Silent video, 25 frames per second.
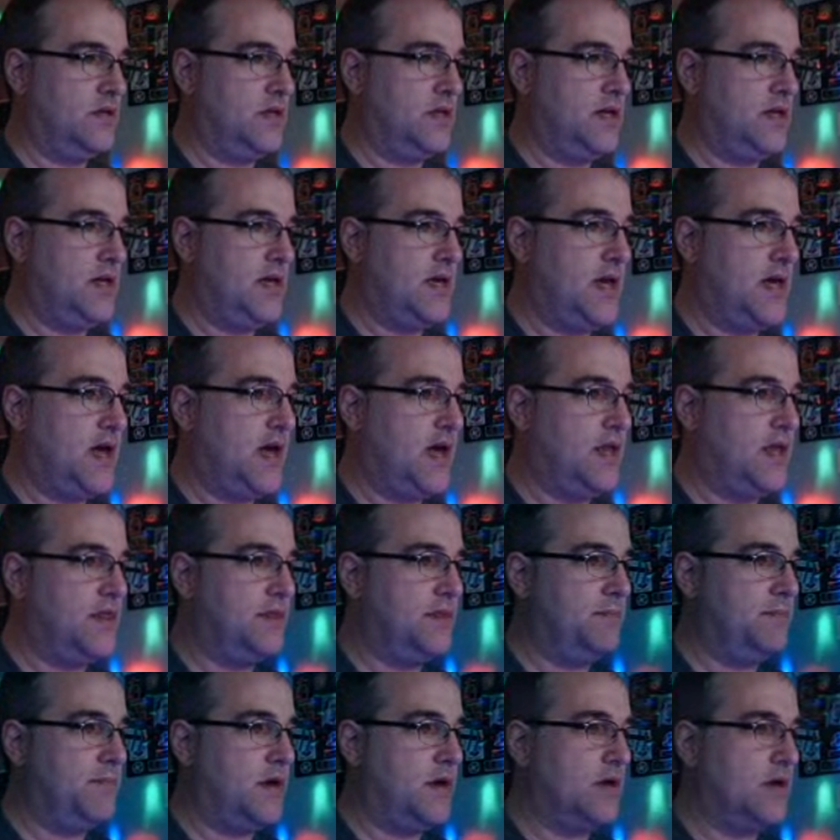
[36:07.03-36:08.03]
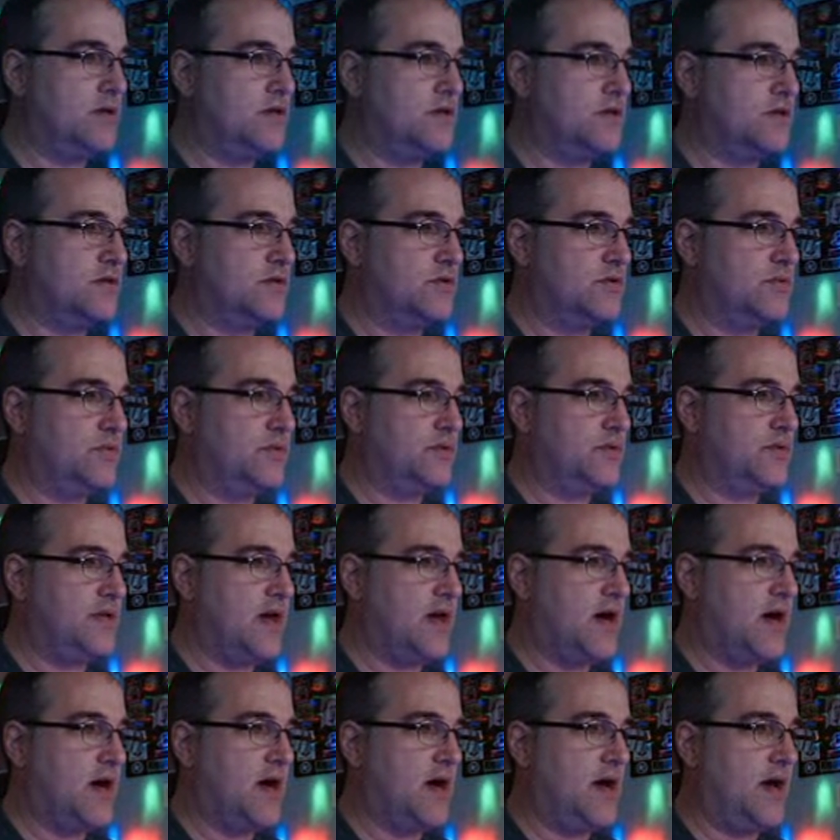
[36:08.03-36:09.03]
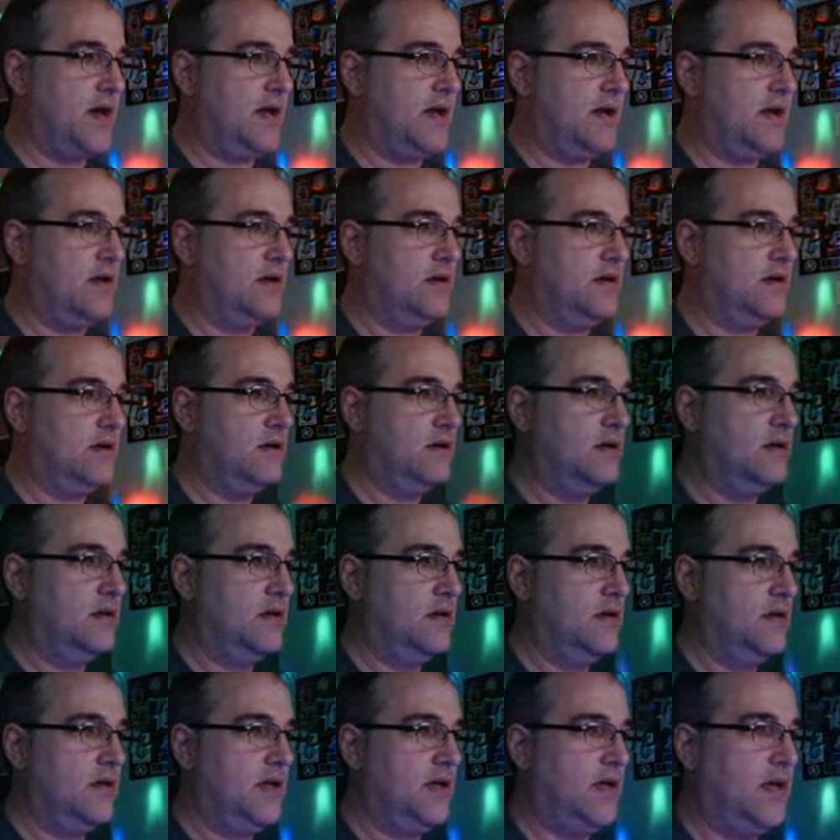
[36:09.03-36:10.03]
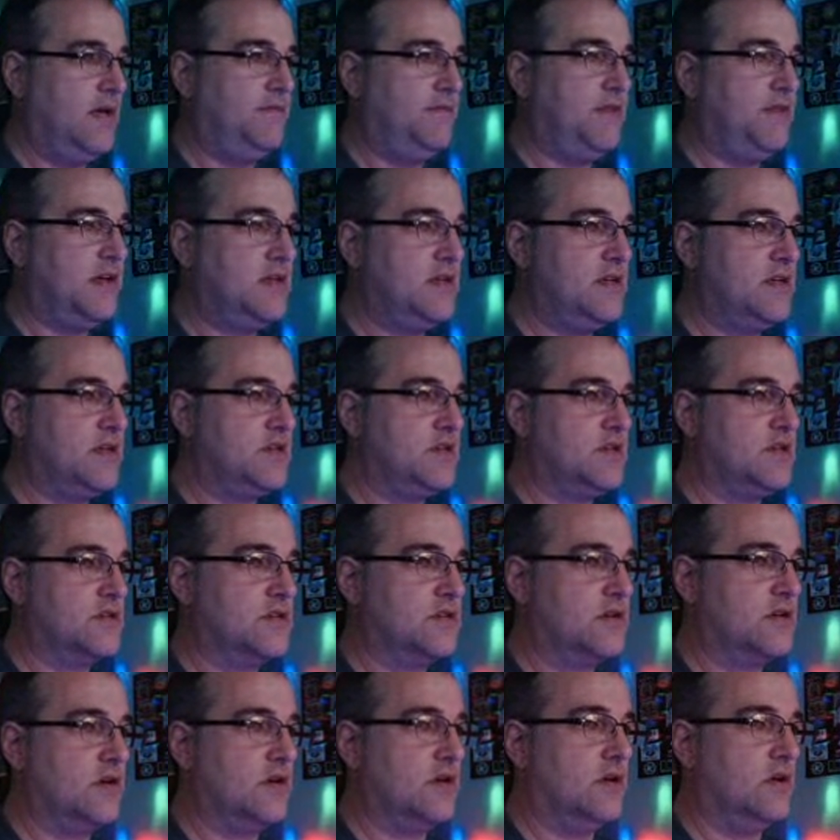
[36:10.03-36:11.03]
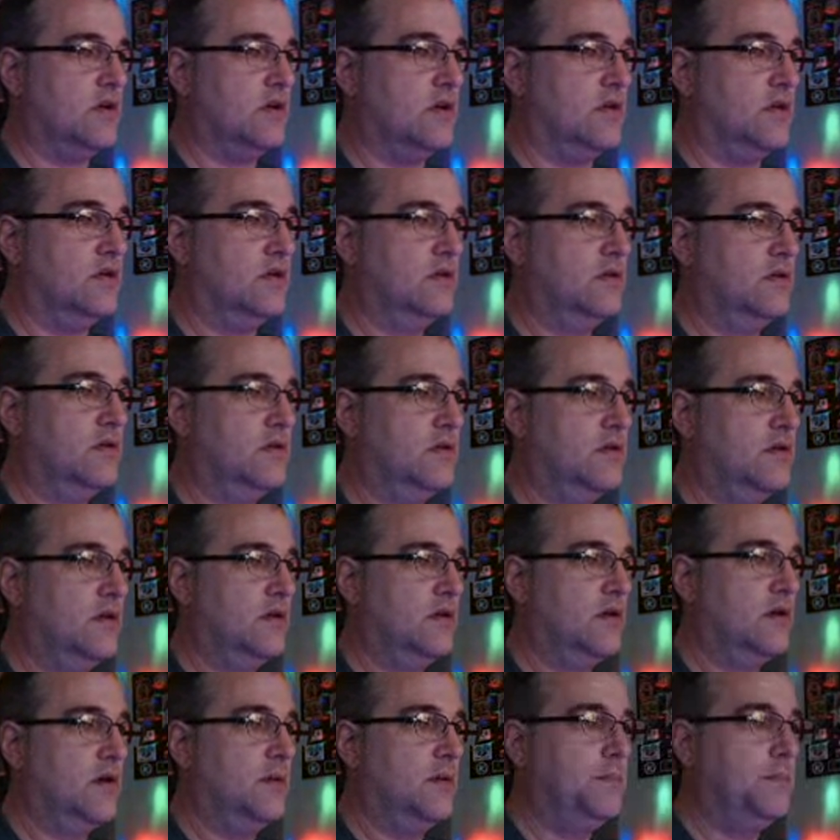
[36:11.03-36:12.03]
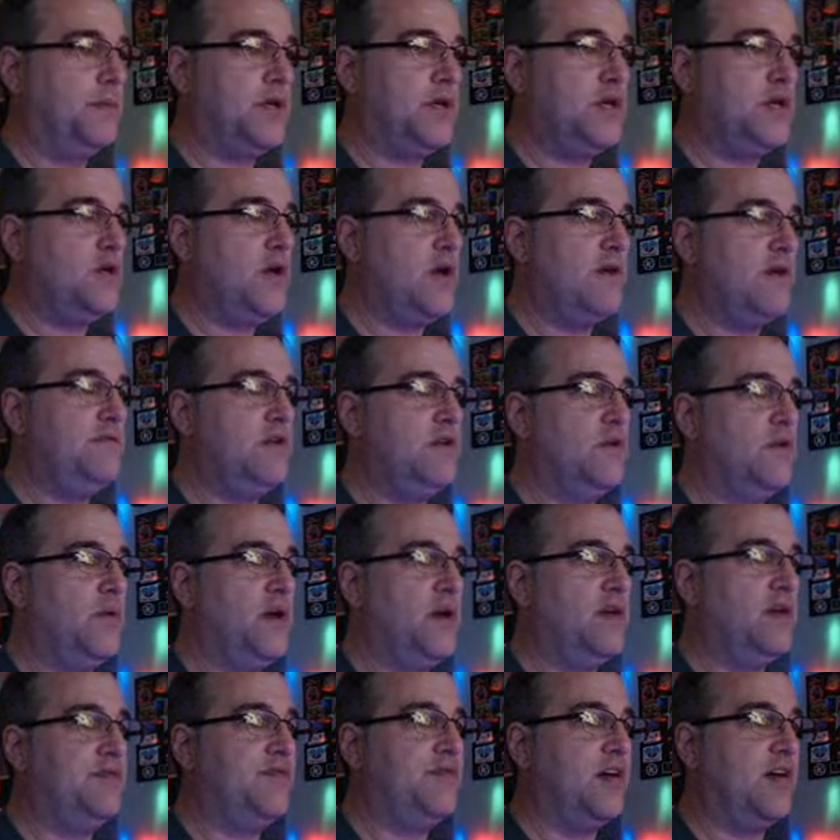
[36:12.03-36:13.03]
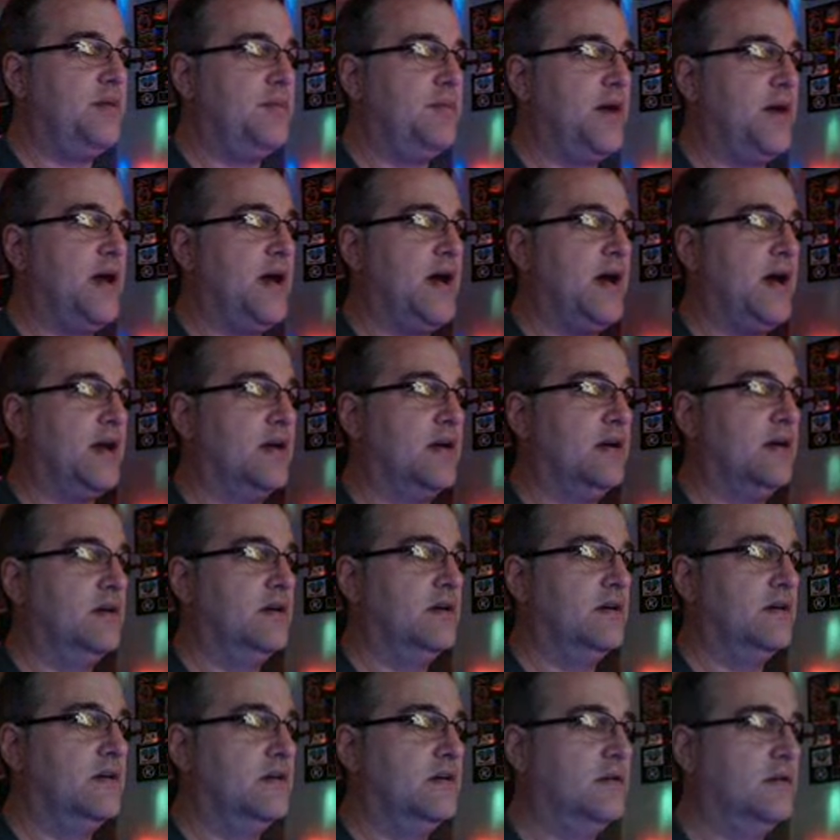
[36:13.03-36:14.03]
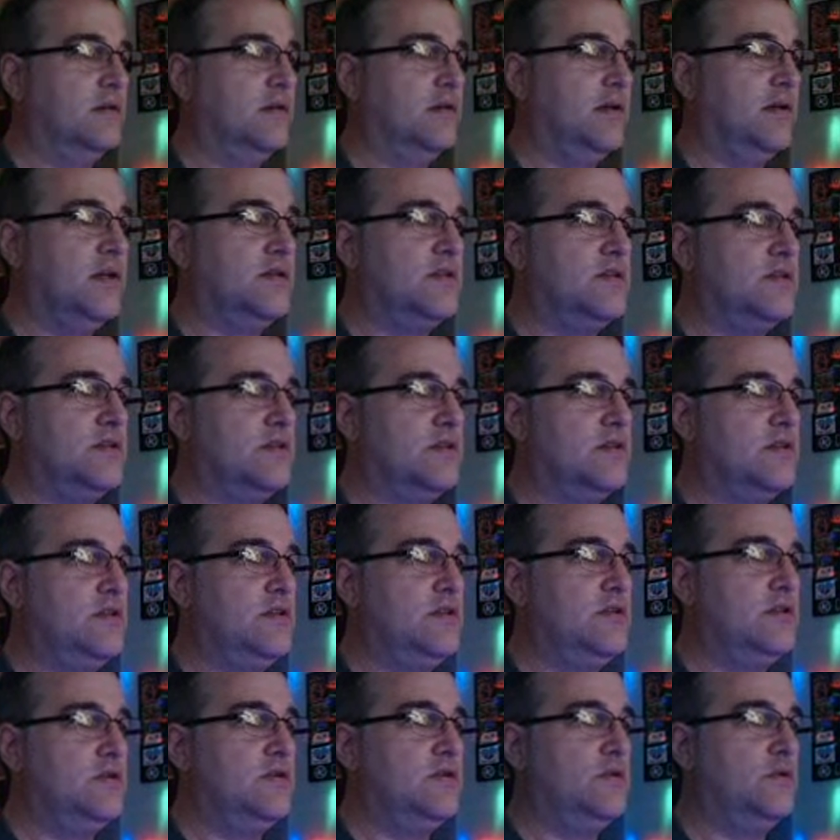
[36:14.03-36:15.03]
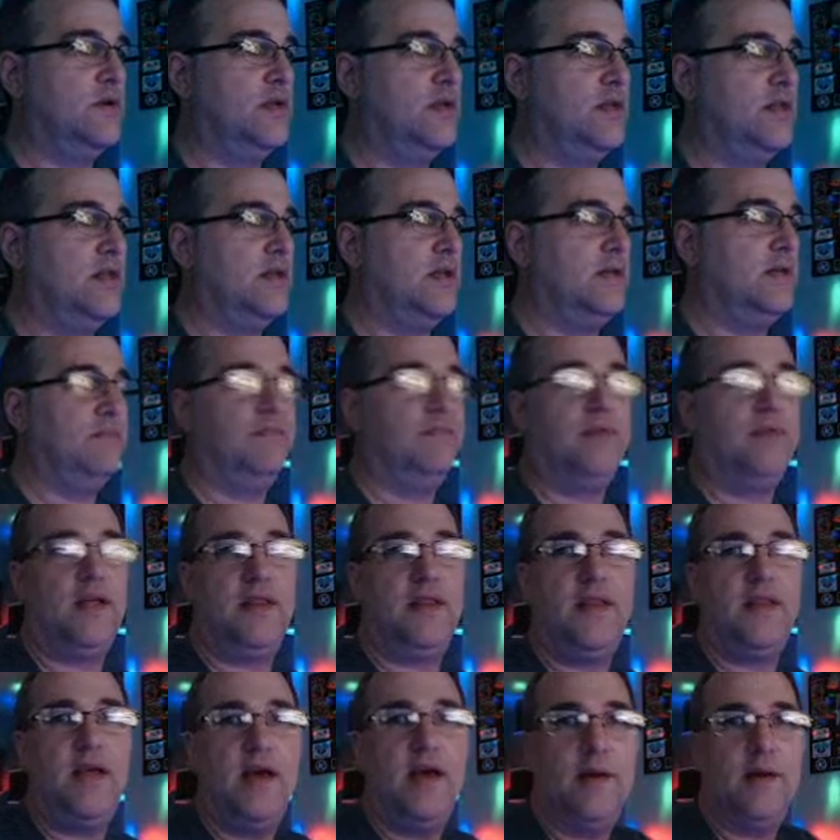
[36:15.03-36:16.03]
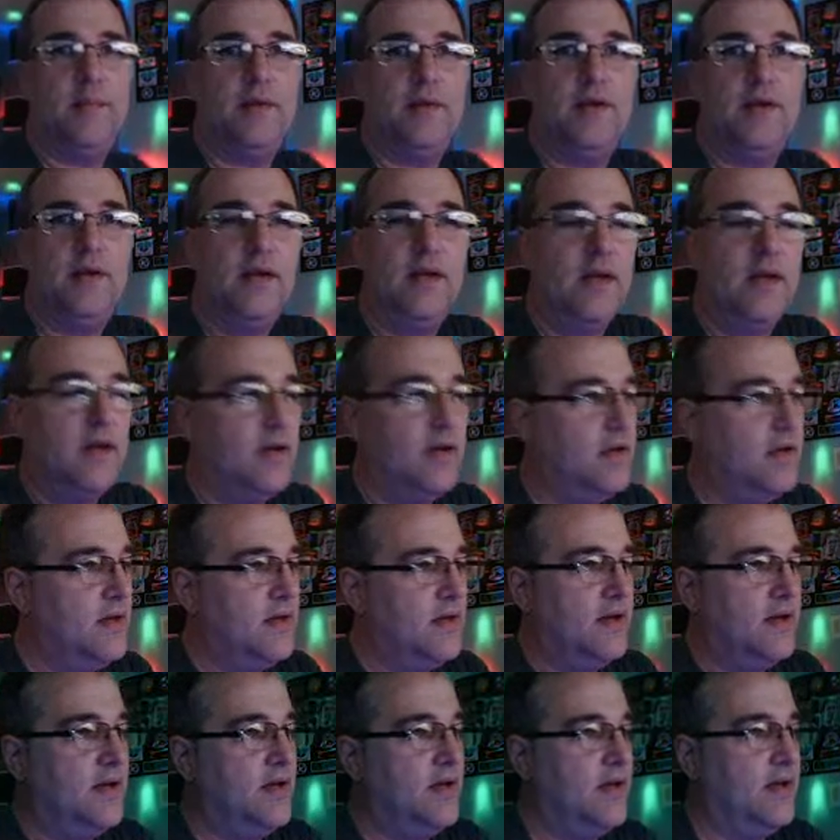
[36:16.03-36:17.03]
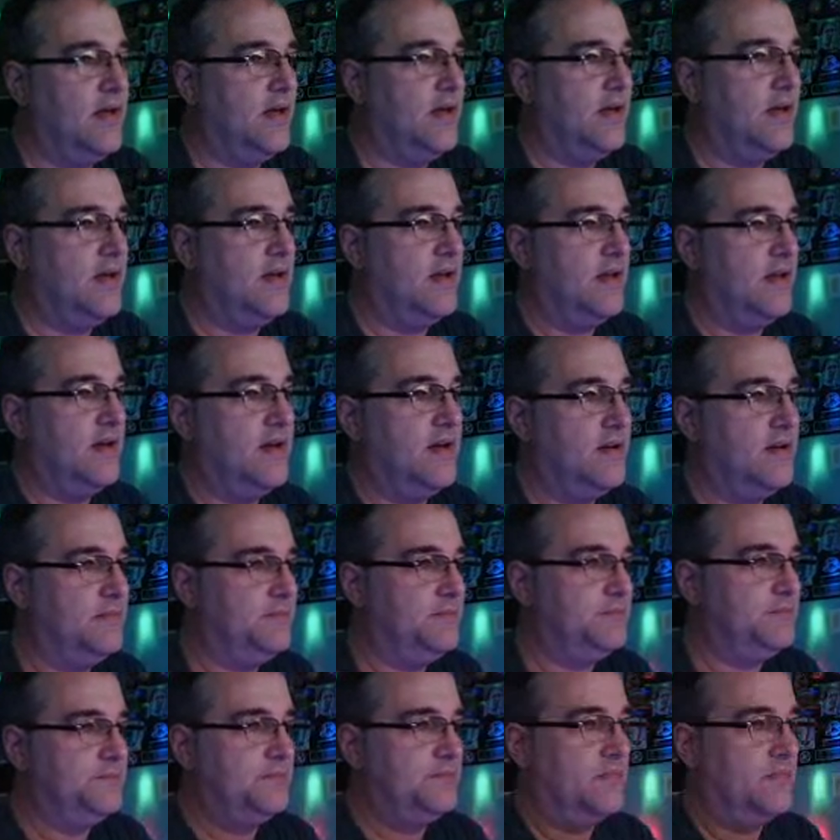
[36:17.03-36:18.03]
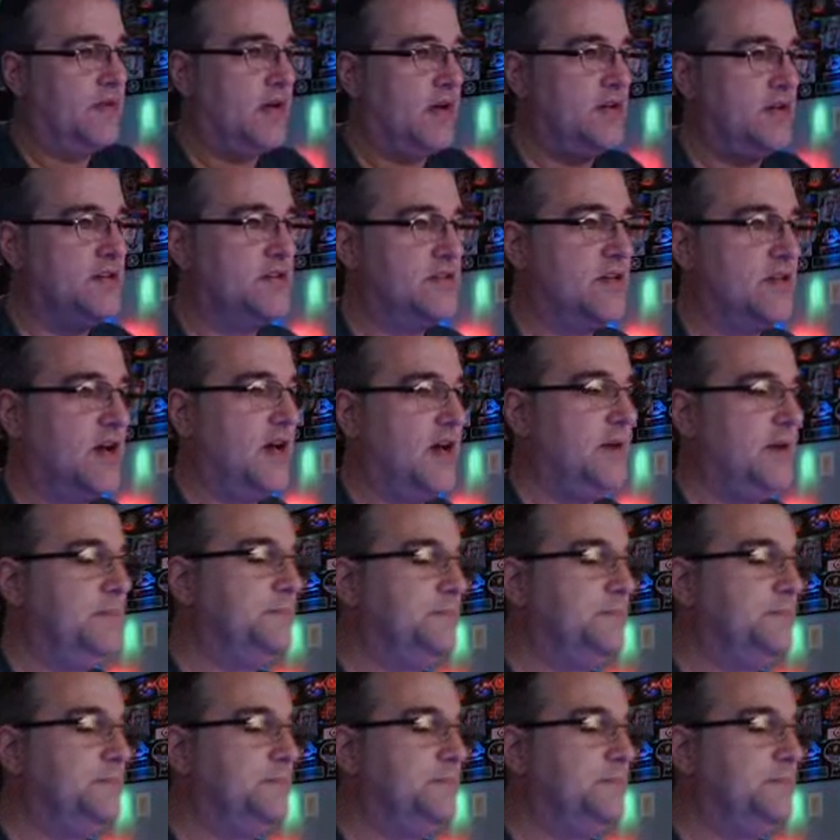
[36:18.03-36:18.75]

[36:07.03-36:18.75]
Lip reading: Yeah, the monsters will die if they touch a skull, but you have no way to fight back. It's just you and them, and I just died.